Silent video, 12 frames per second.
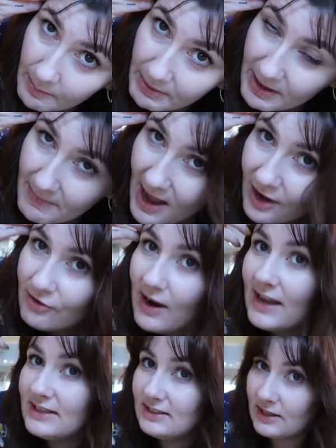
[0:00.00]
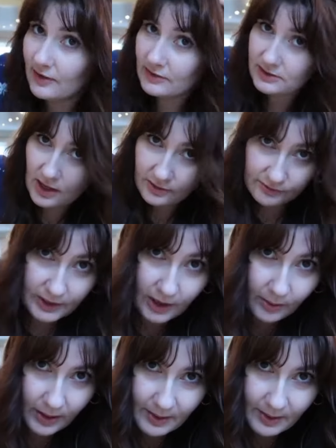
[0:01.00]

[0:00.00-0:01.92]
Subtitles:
The amount of greys in there is unreal.